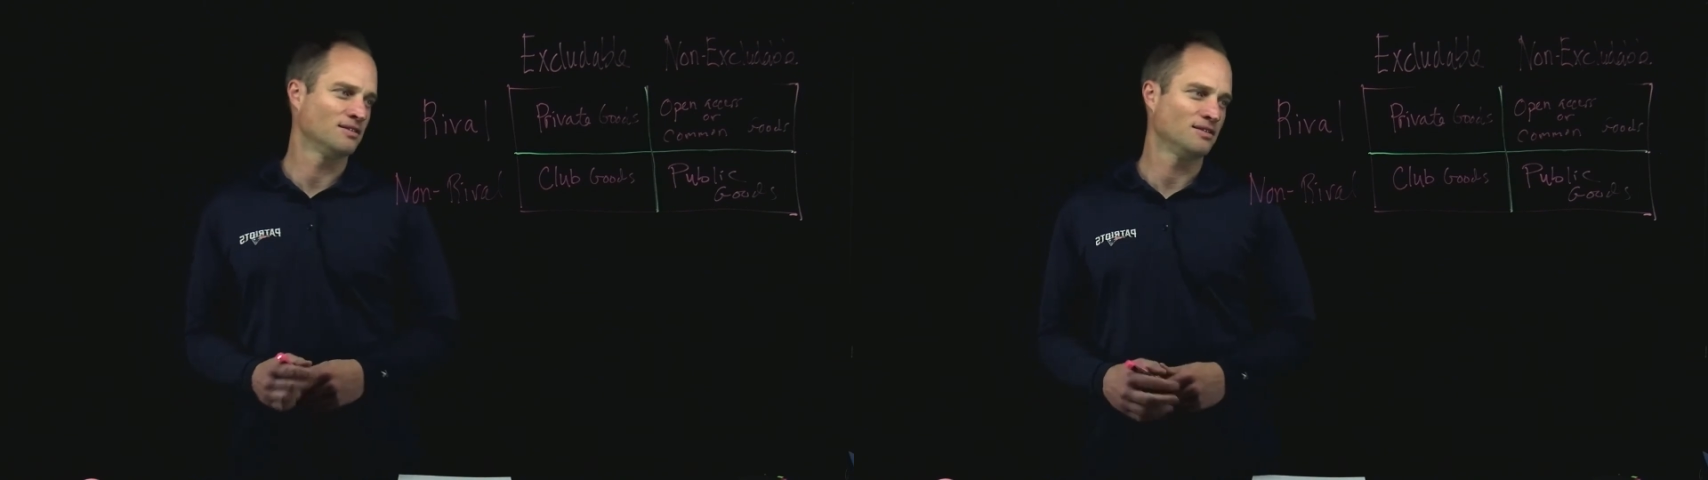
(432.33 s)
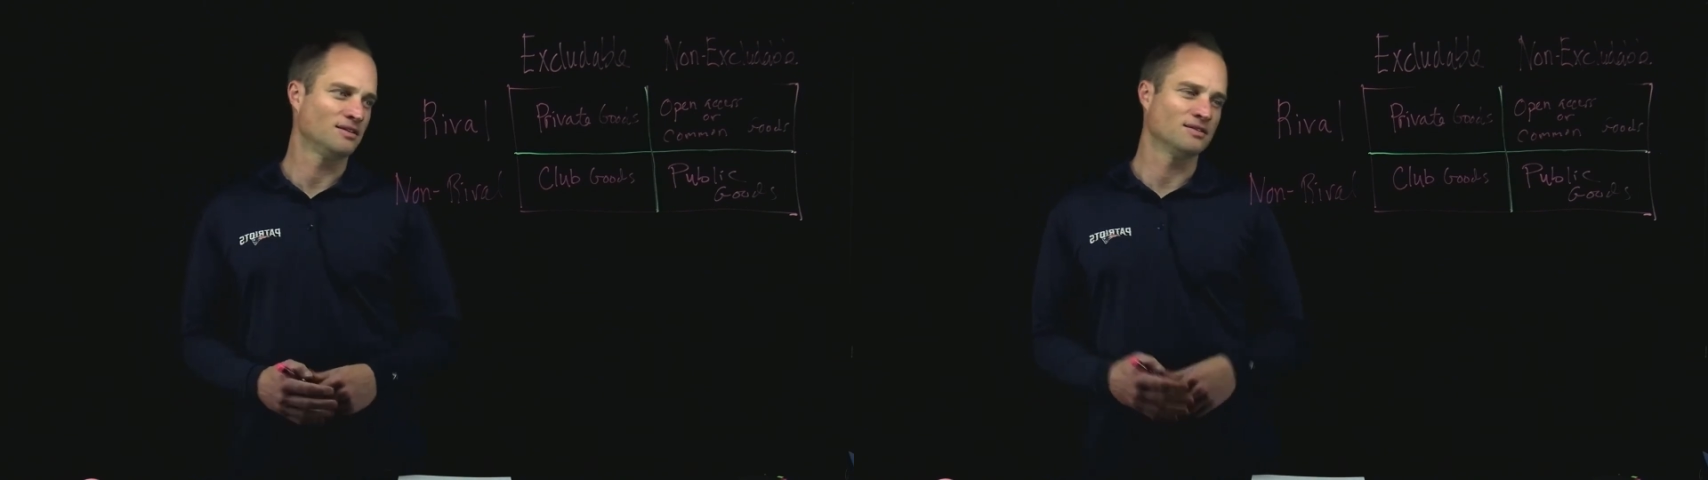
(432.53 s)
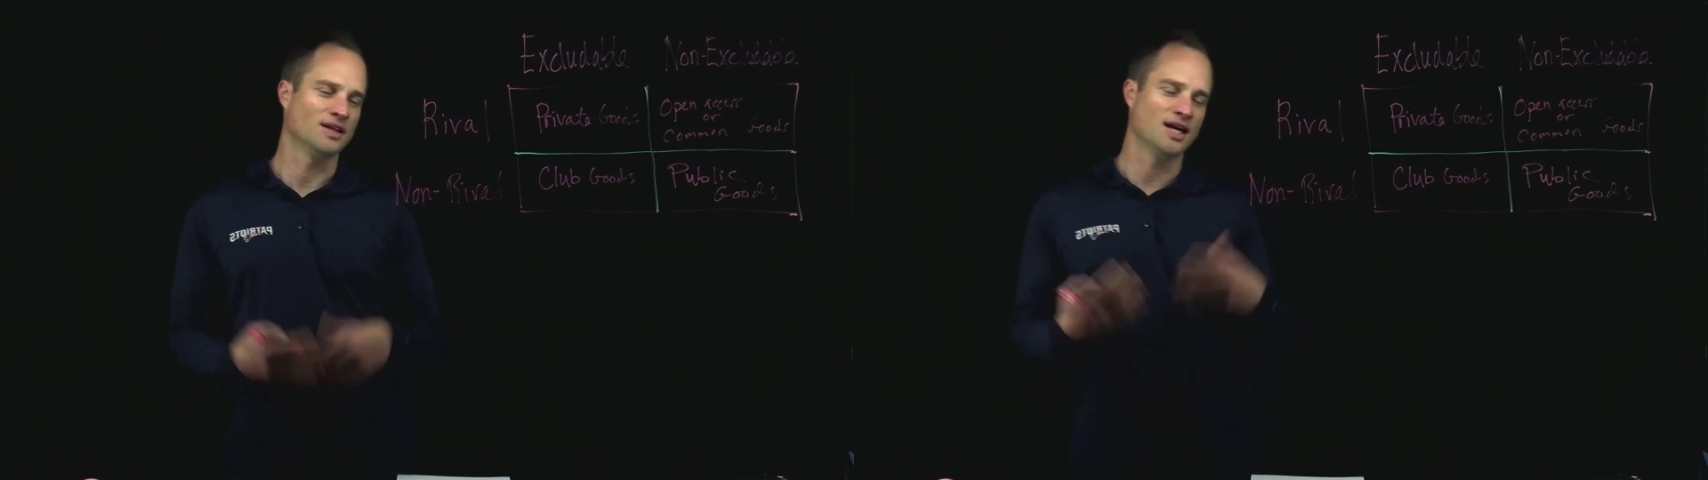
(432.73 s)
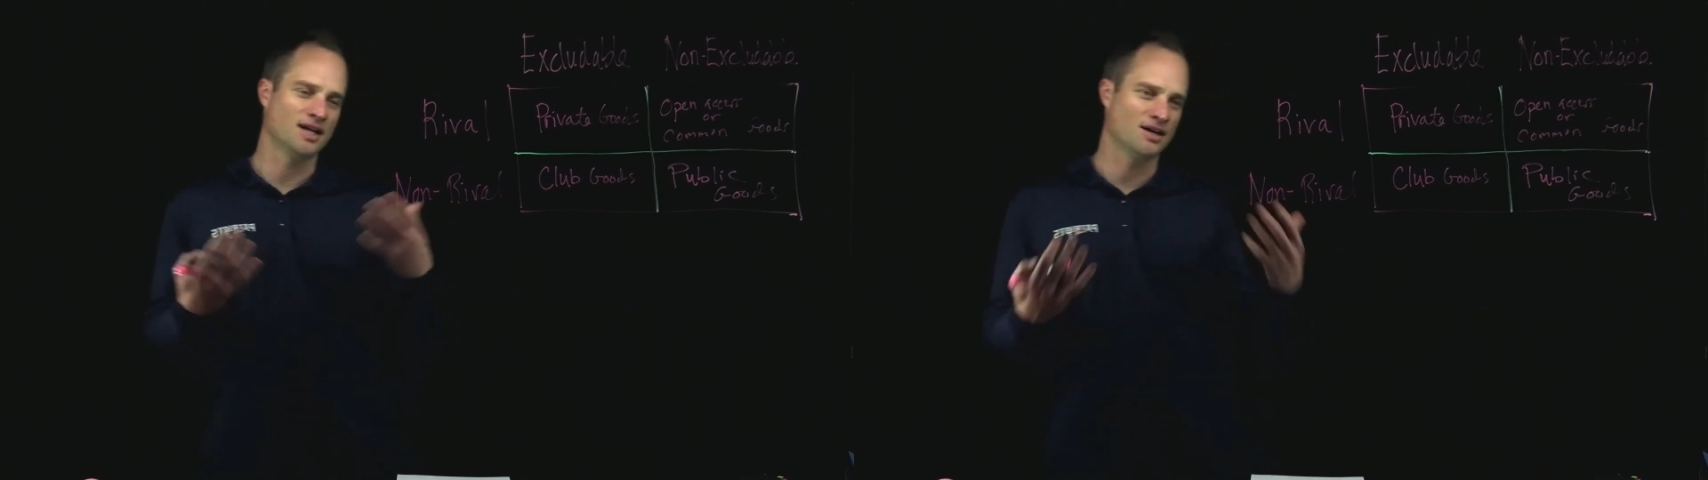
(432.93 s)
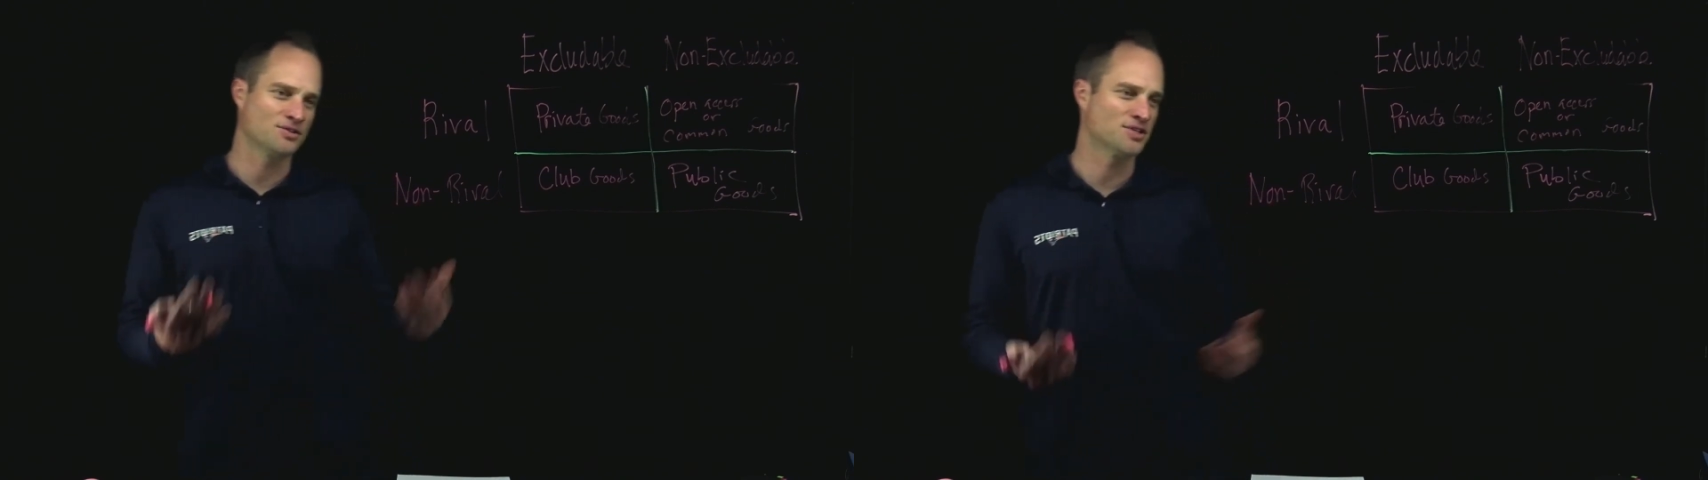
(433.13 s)

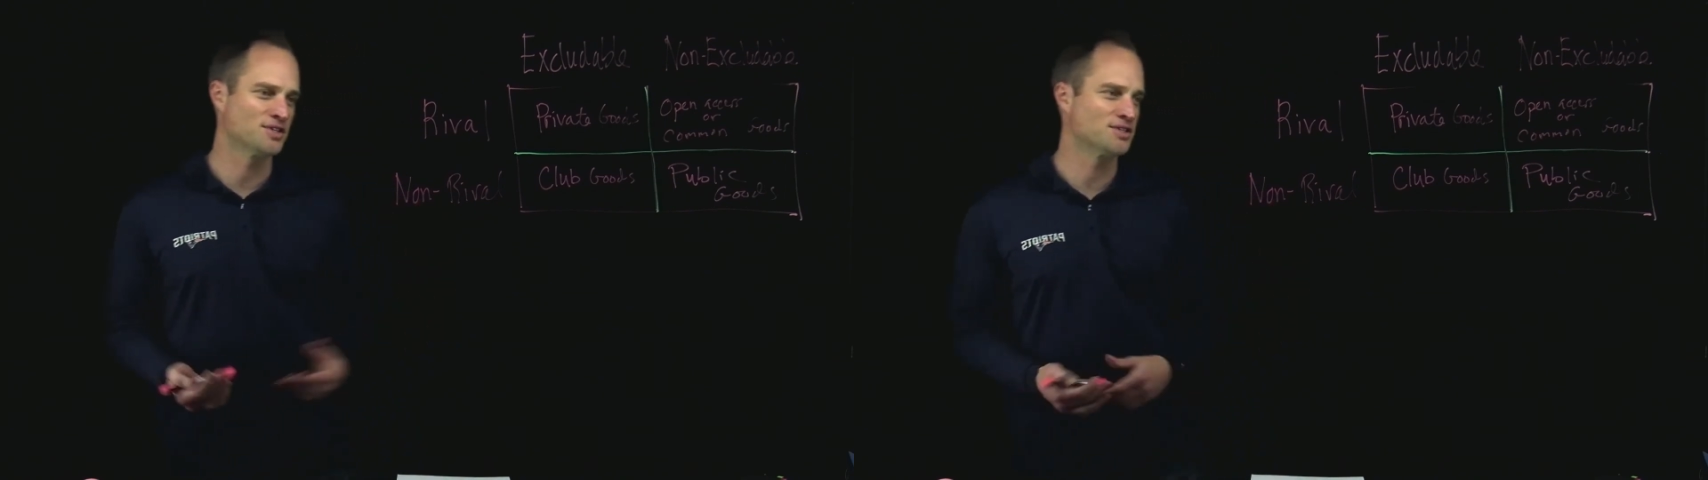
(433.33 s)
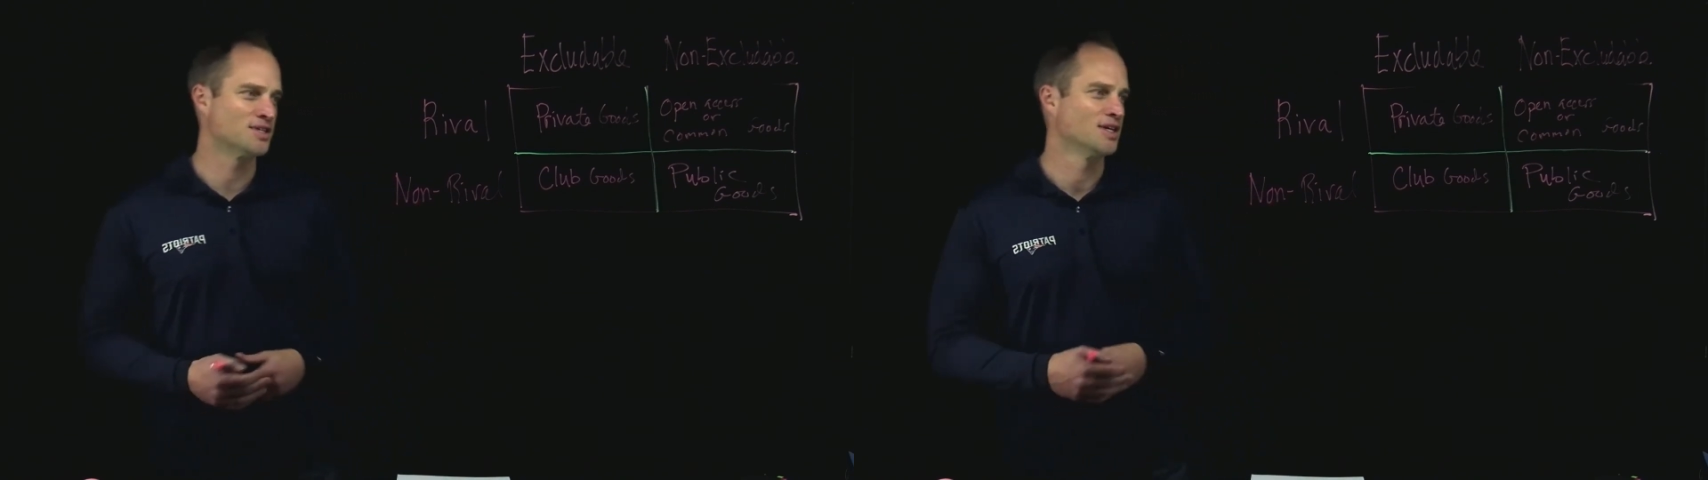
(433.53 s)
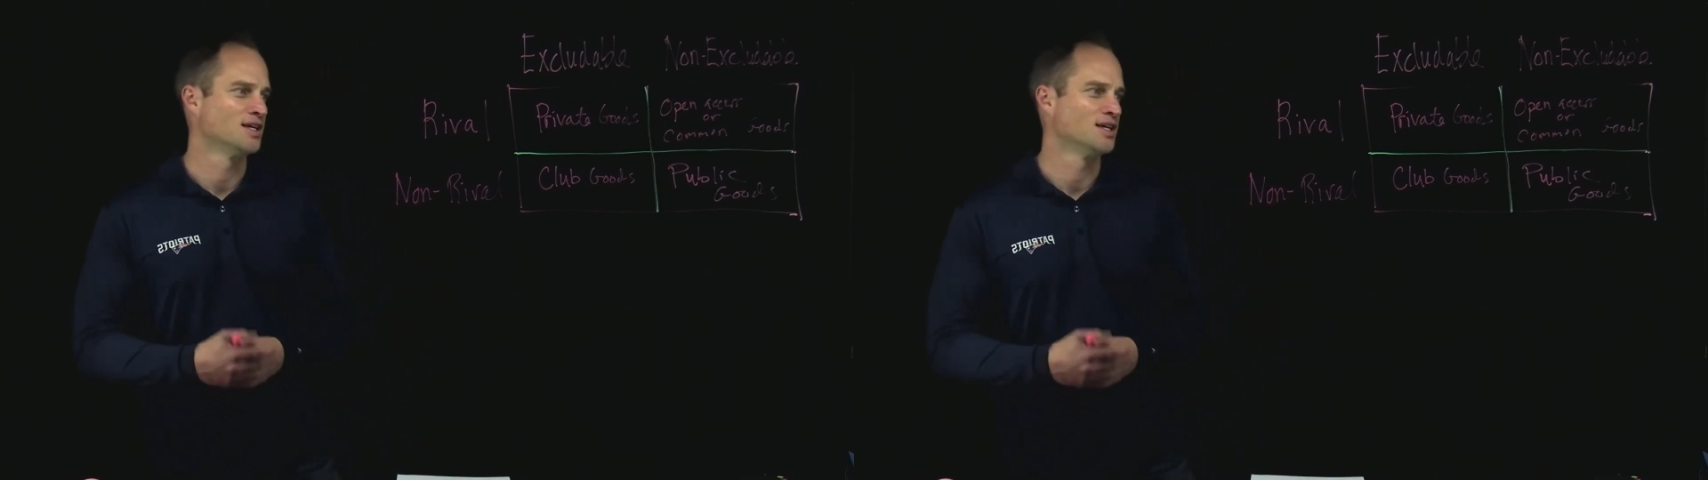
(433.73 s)
lighthouses,